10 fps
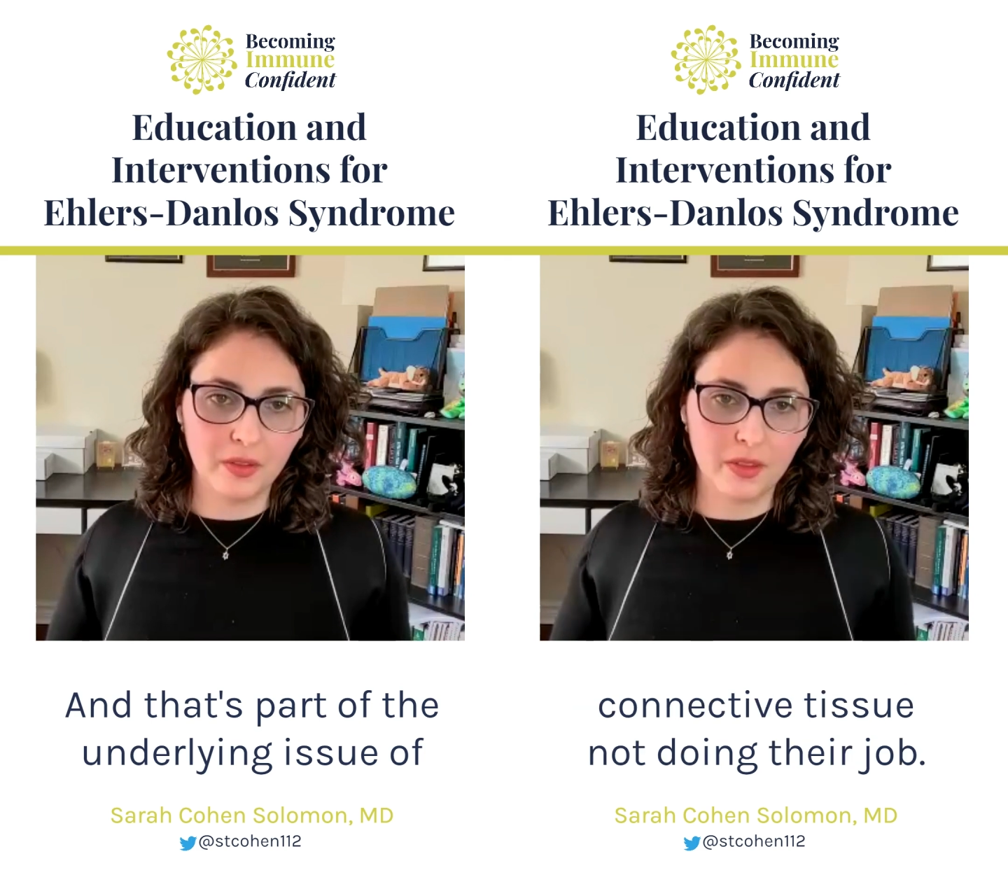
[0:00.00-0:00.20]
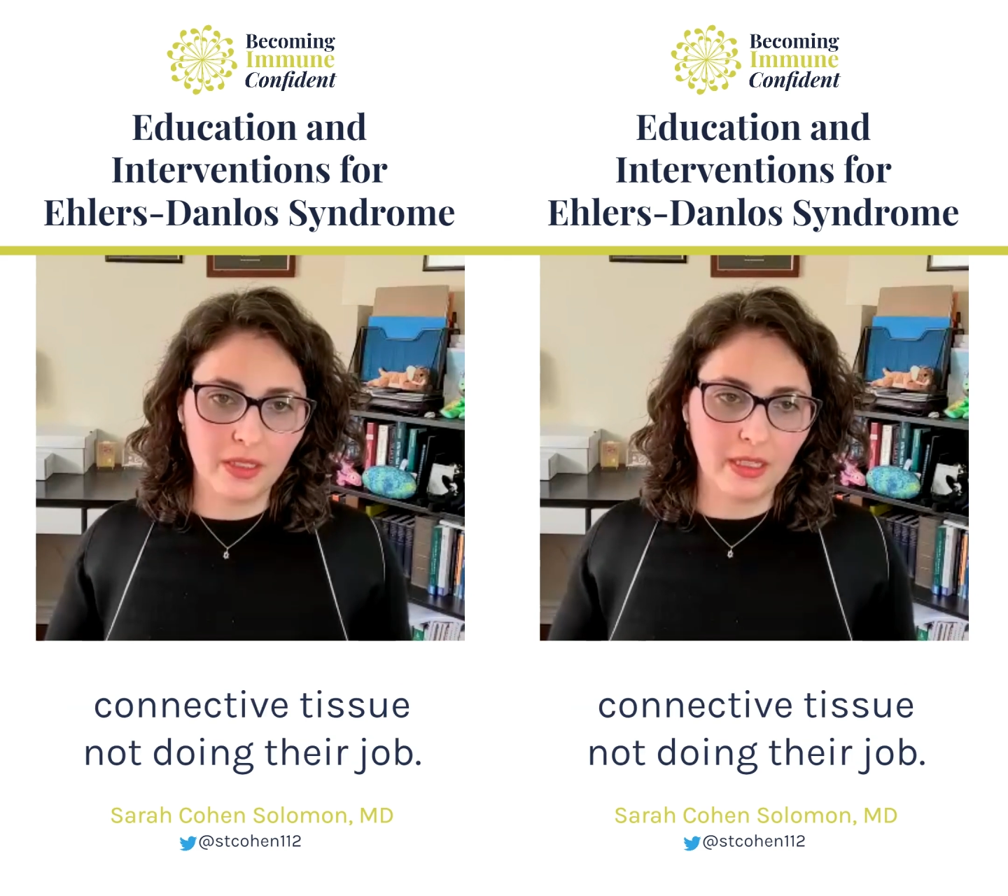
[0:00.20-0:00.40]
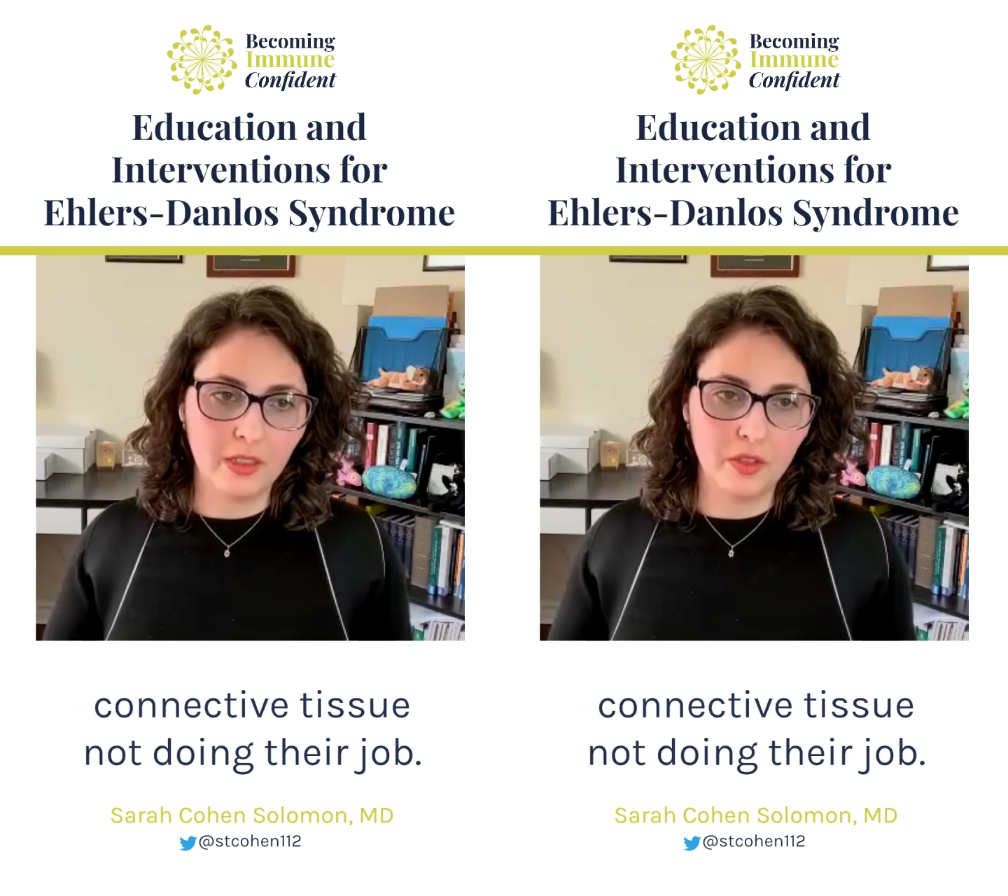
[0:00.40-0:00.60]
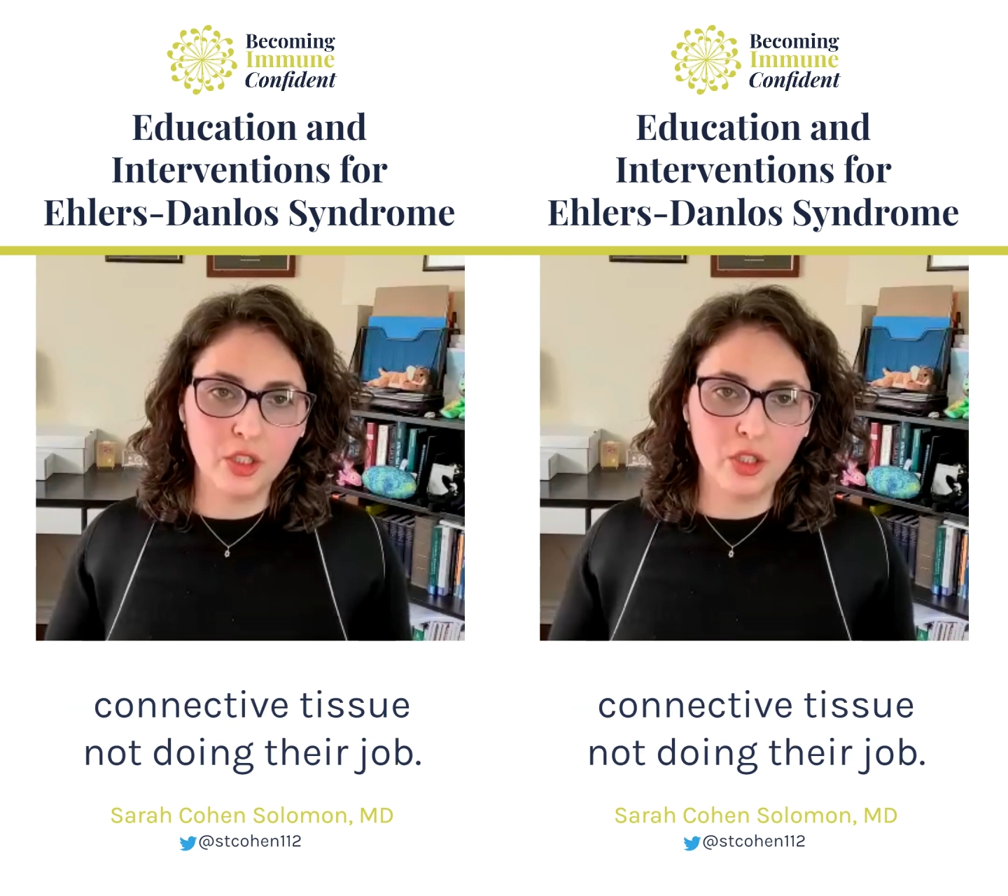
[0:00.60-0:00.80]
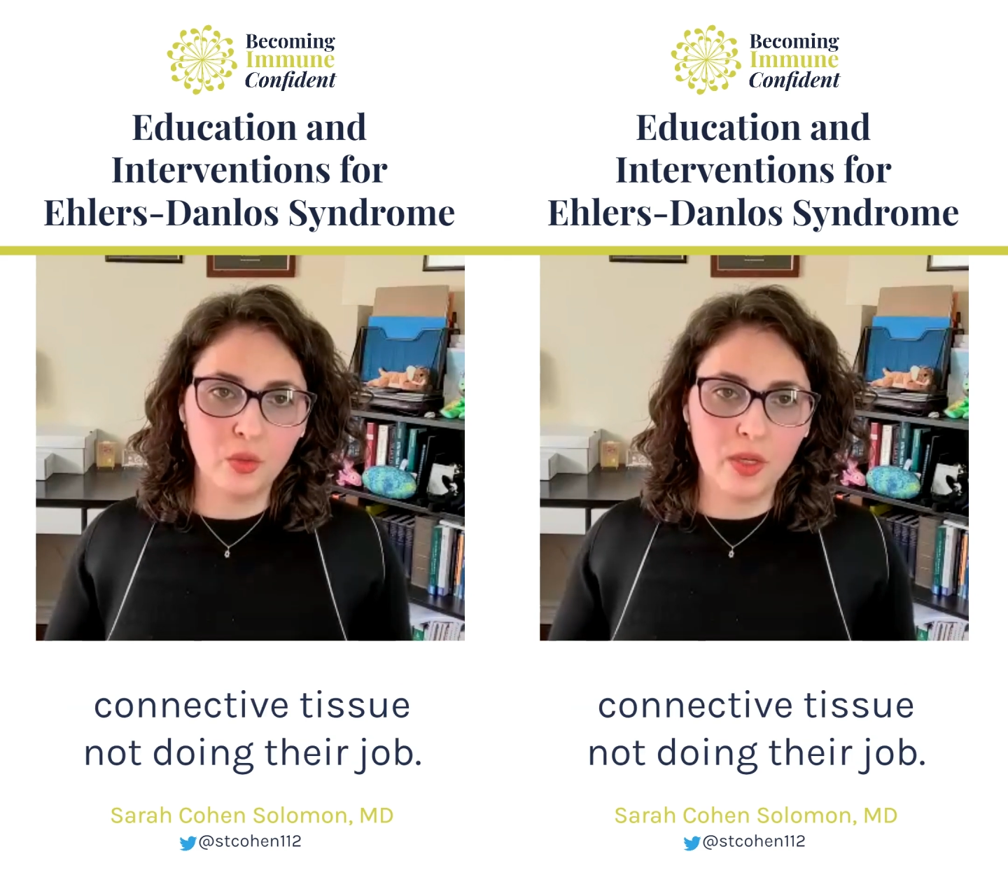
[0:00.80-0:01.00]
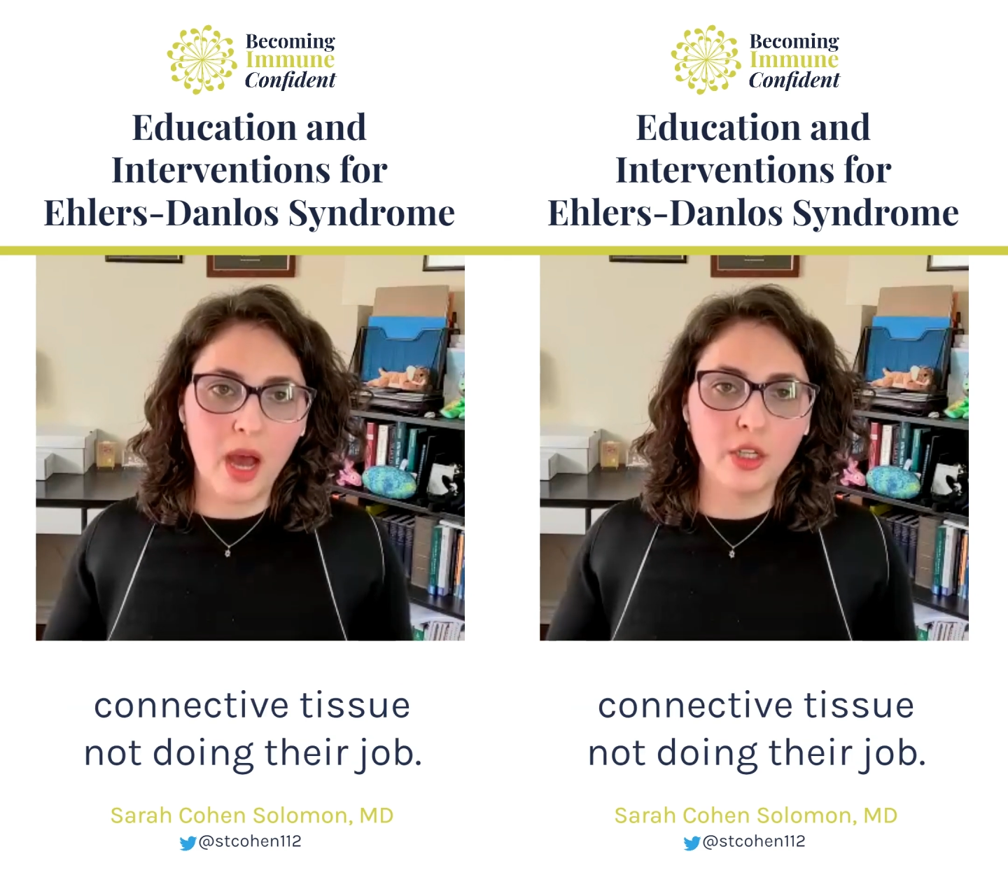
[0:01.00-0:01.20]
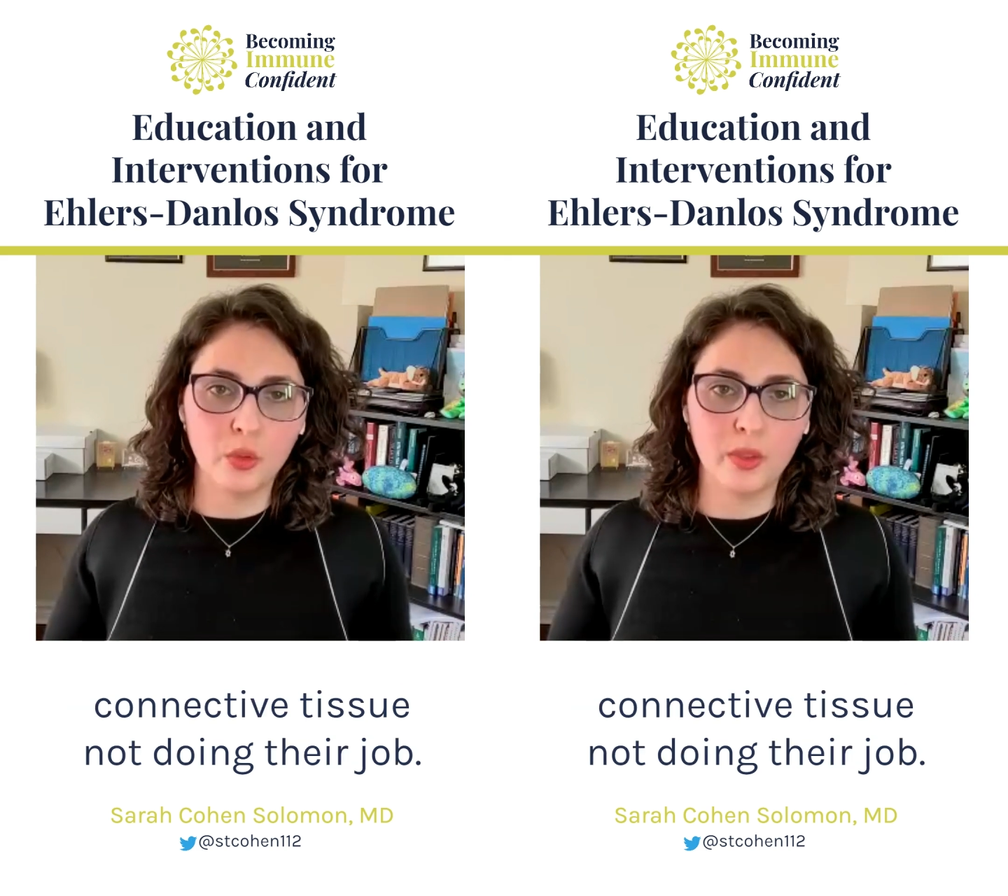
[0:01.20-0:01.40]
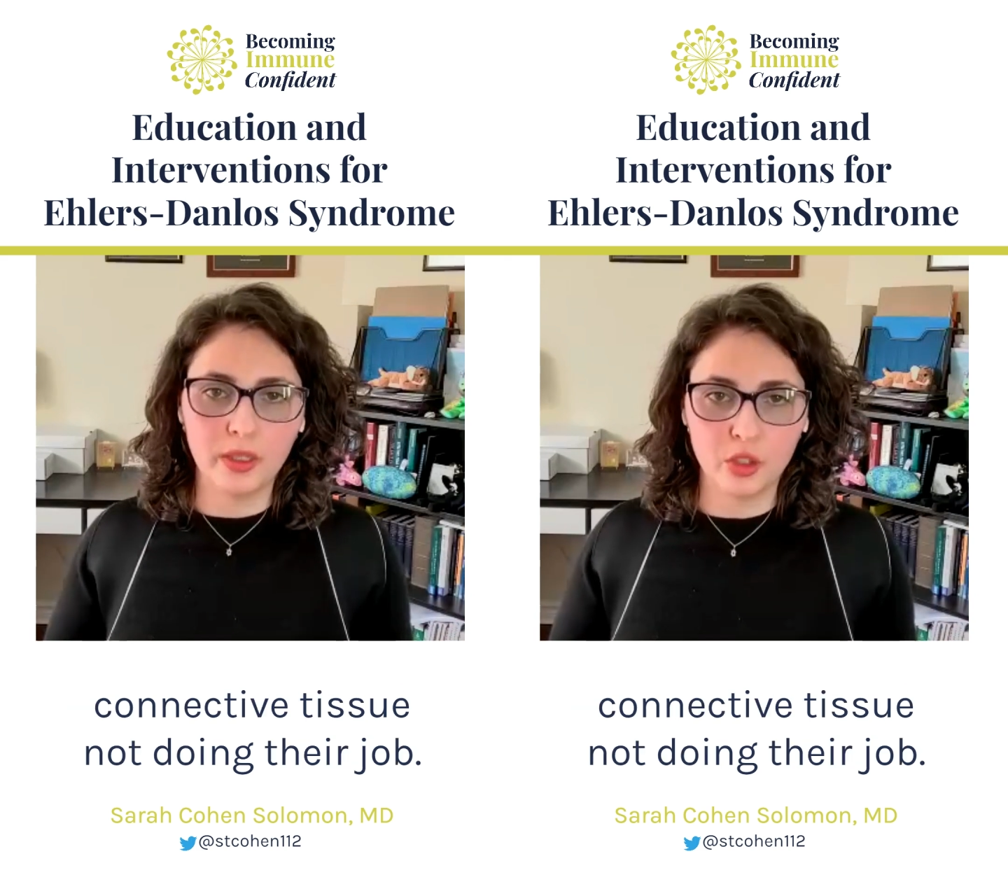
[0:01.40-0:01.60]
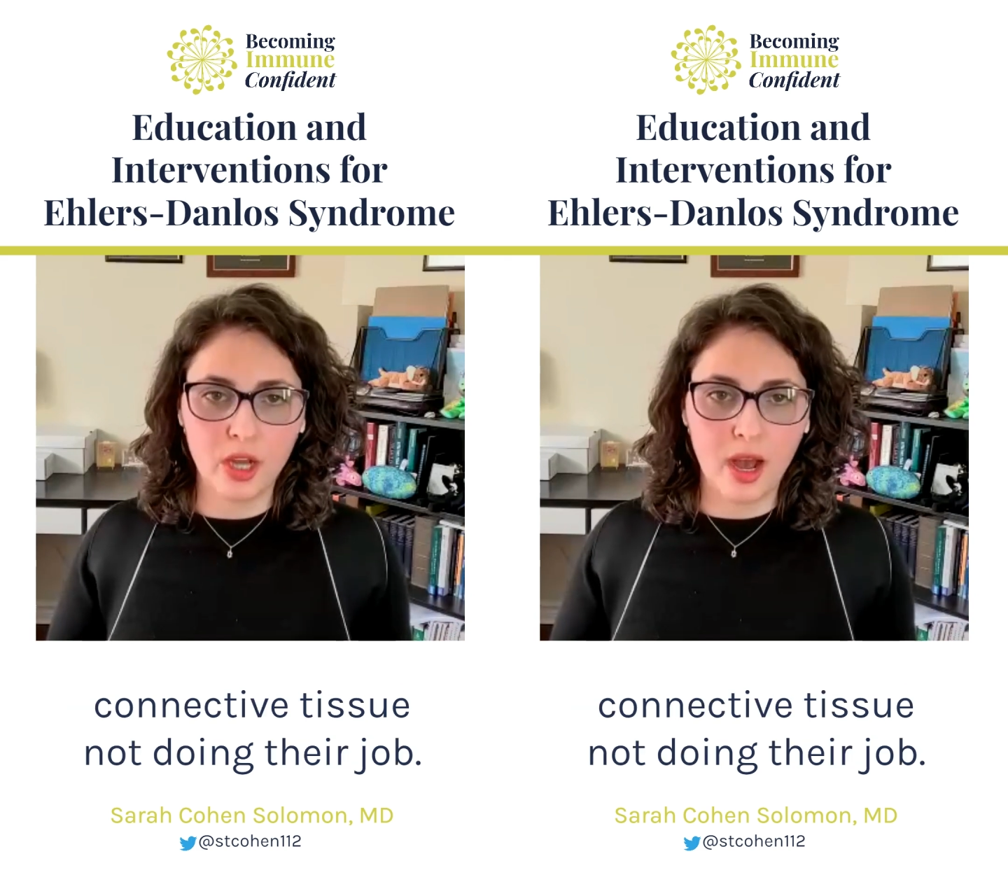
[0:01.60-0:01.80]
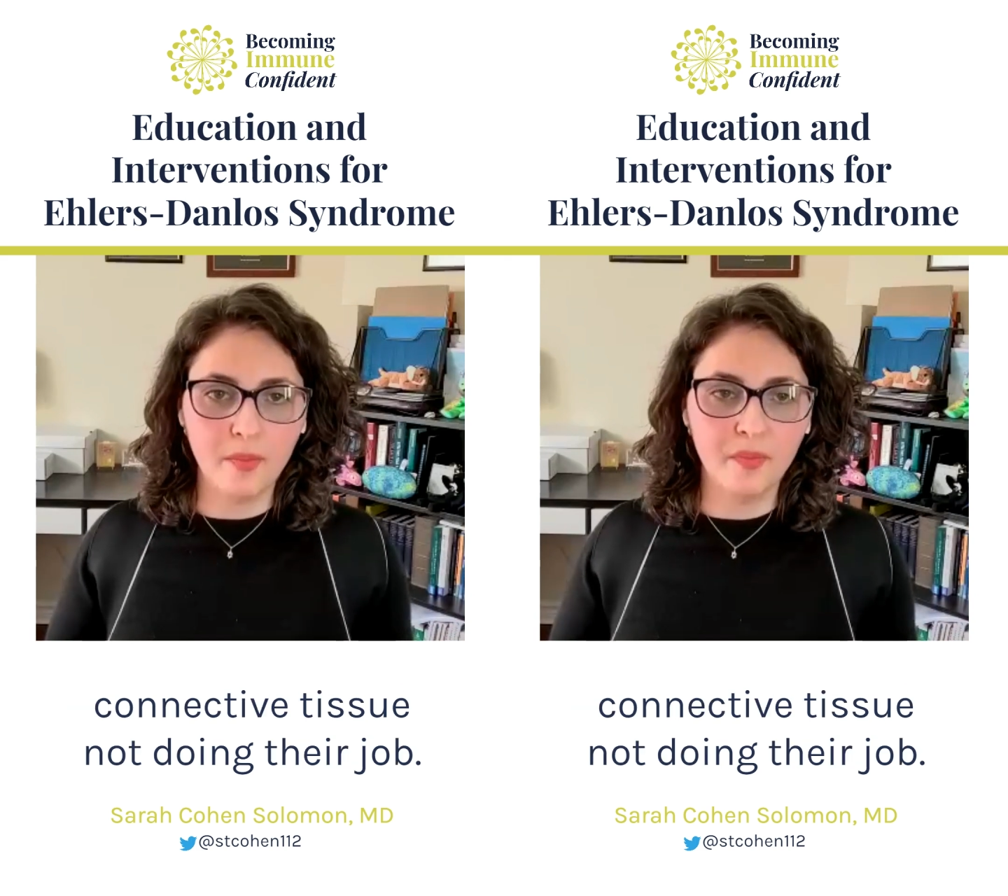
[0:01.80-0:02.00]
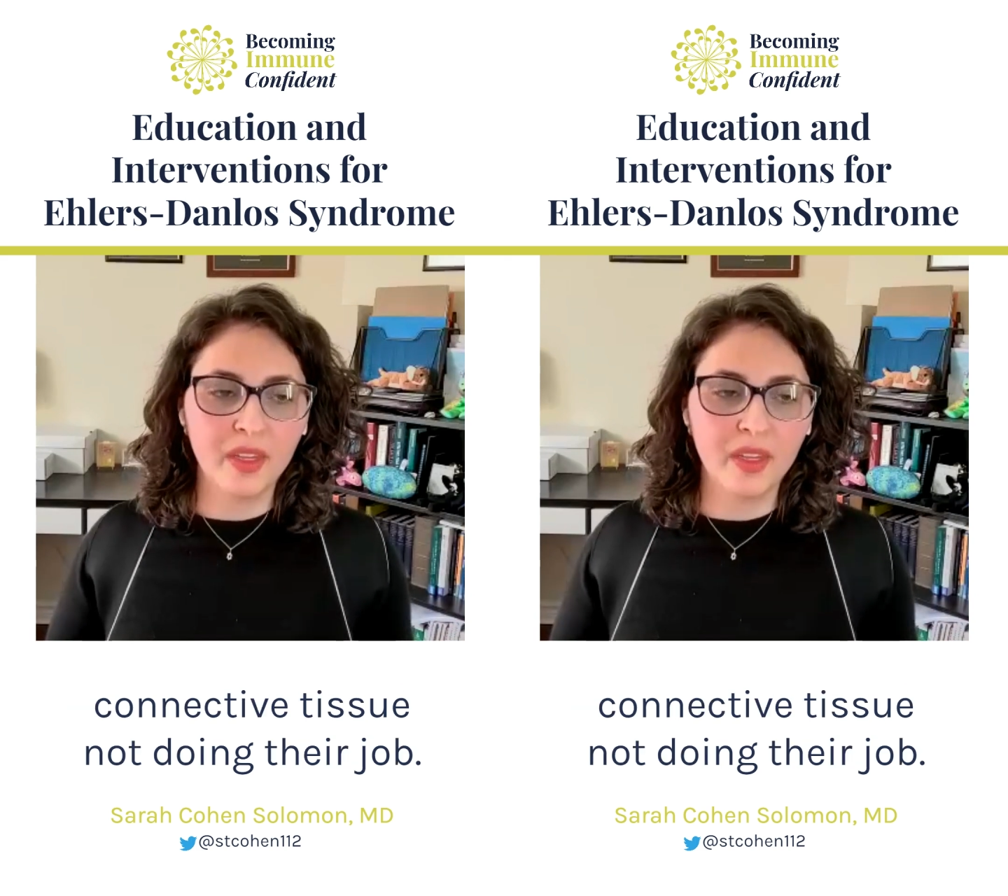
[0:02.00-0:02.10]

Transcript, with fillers: connective tissue not doing their job.